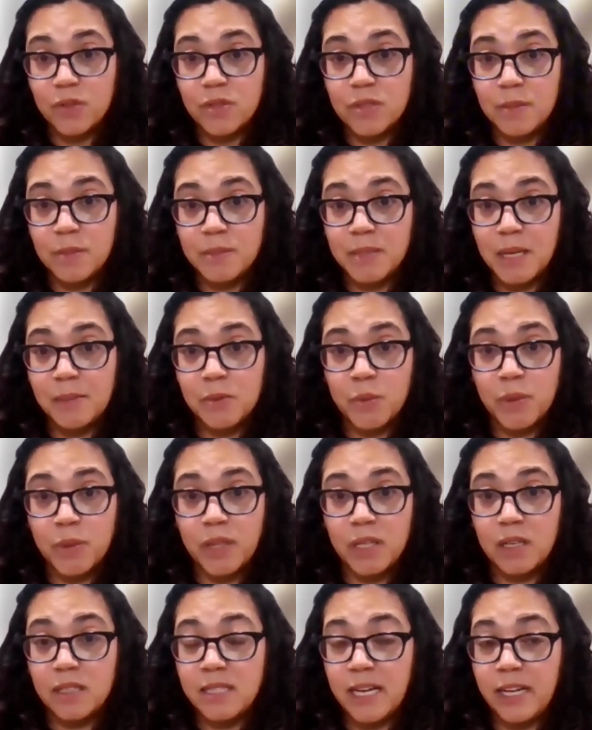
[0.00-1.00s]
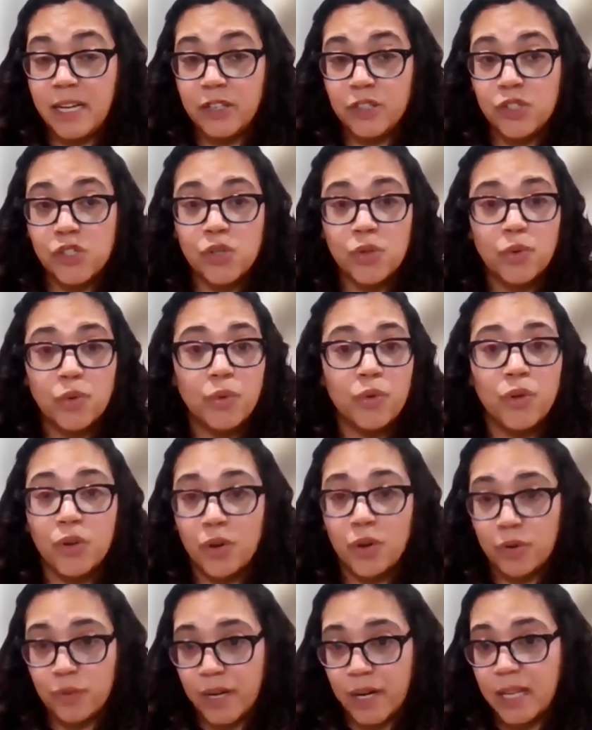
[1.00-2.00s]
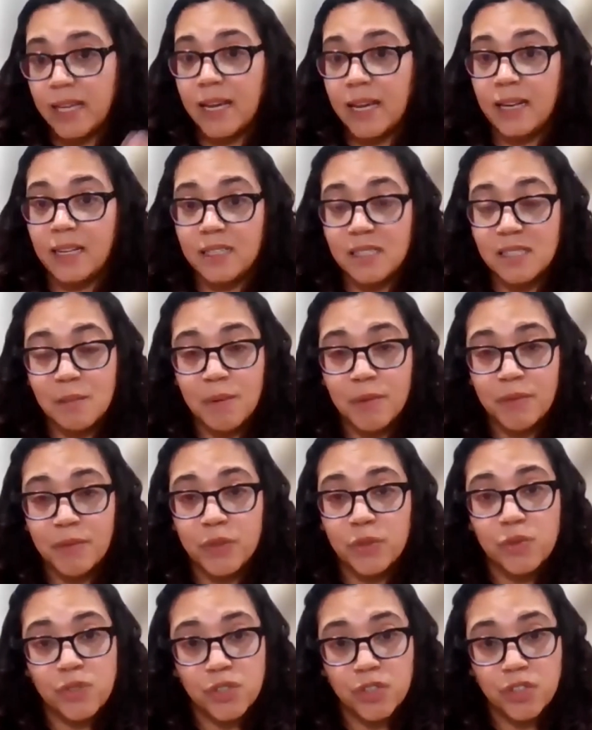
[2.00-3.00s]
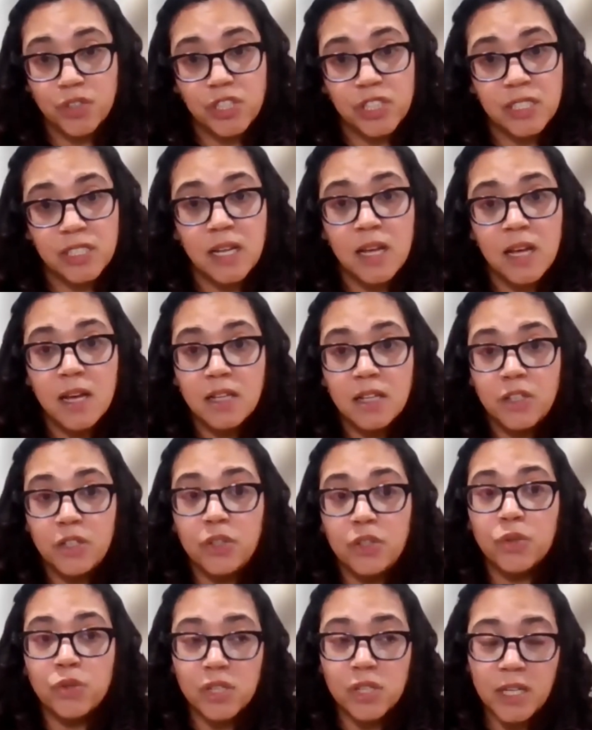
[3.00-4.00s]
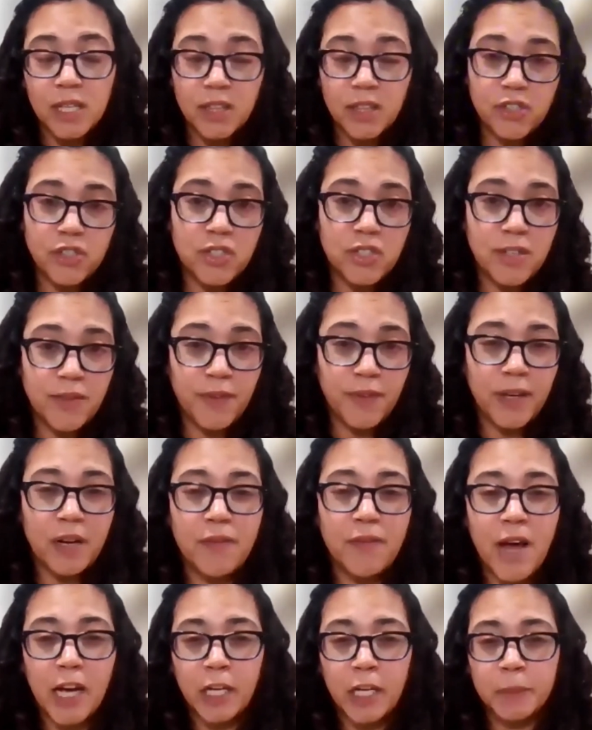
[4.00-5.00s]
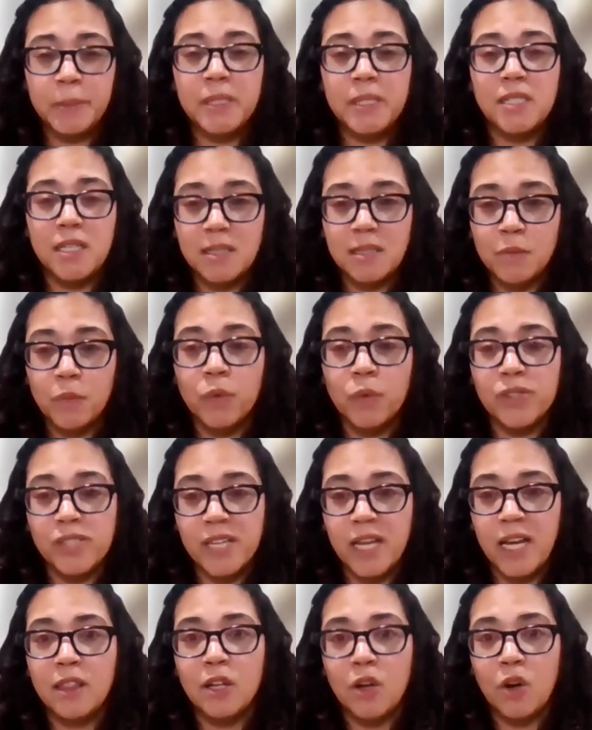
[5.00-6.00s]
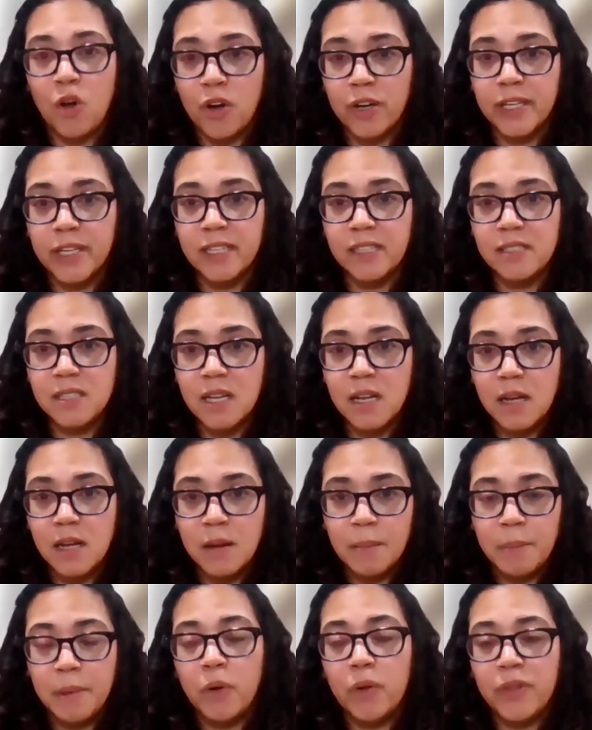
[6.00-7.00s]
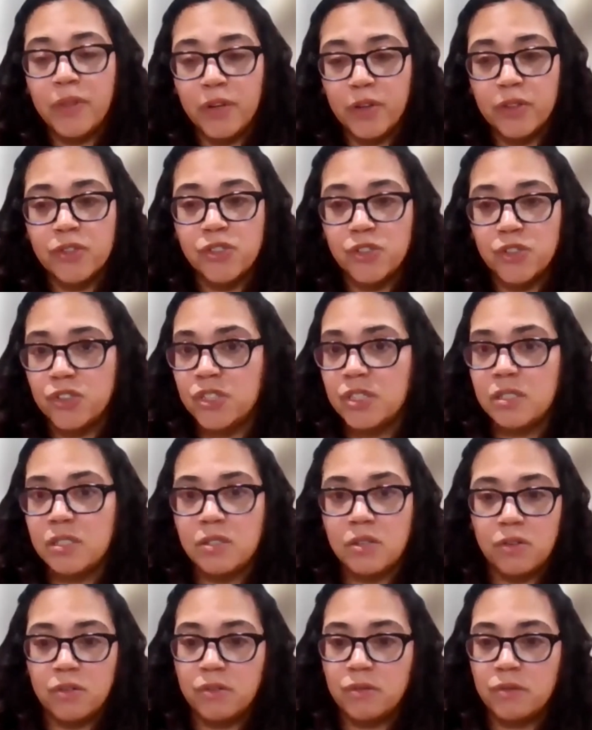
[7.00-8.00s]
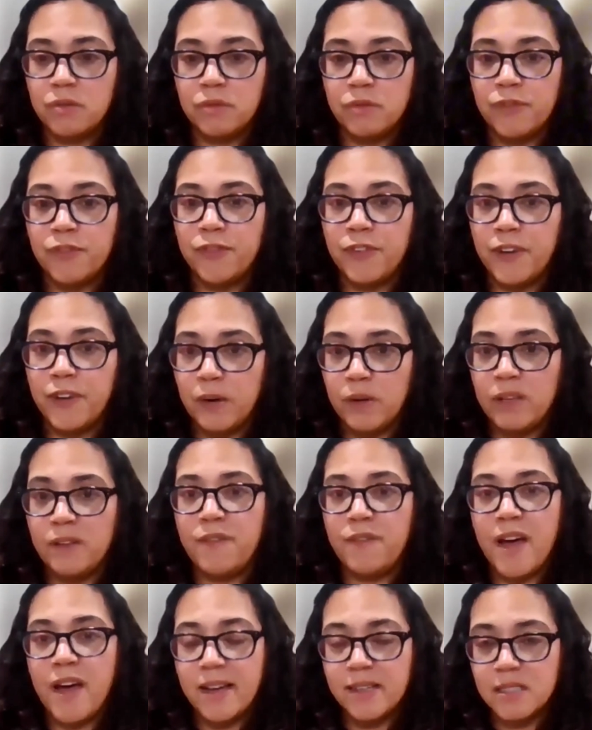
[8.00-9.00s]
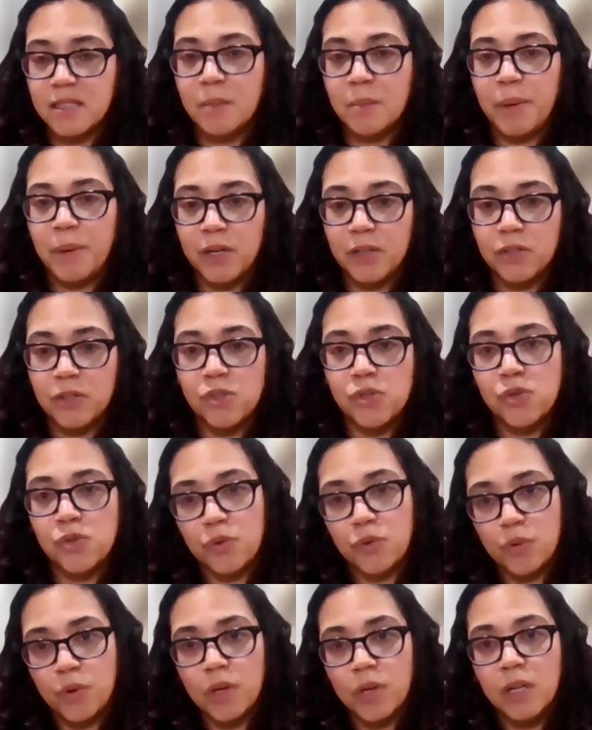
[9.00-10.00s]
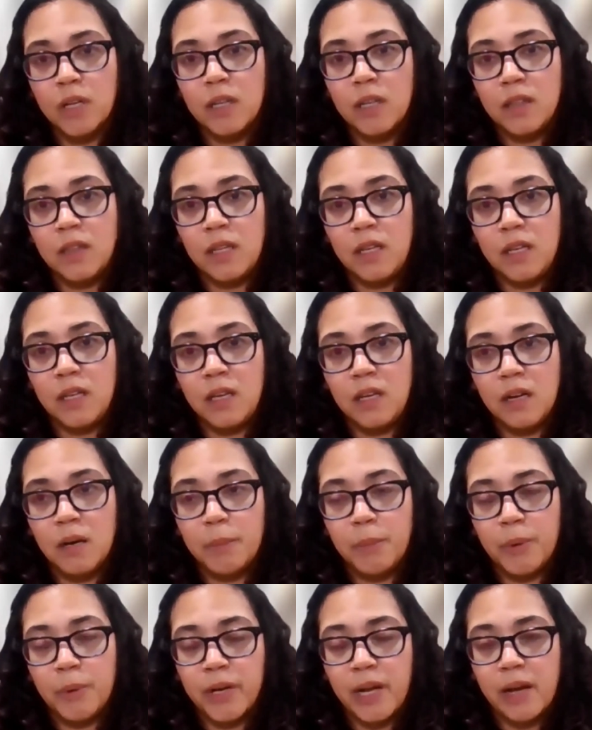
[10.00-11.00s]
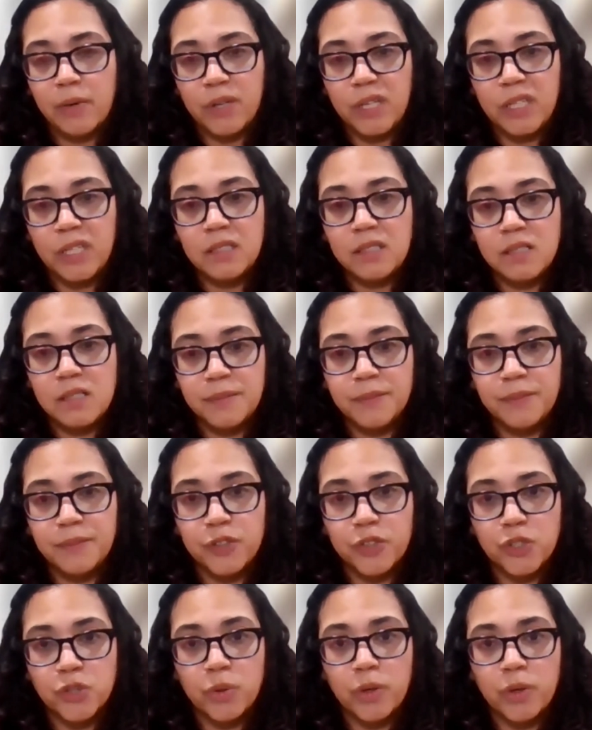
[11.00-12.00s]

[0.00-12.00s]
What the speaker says: Sometimes within a day or two, you're already getting some of those searches. Usually the certificate of occupancy will take the longest, but all the other searches are fairly fast compared to the upper counties for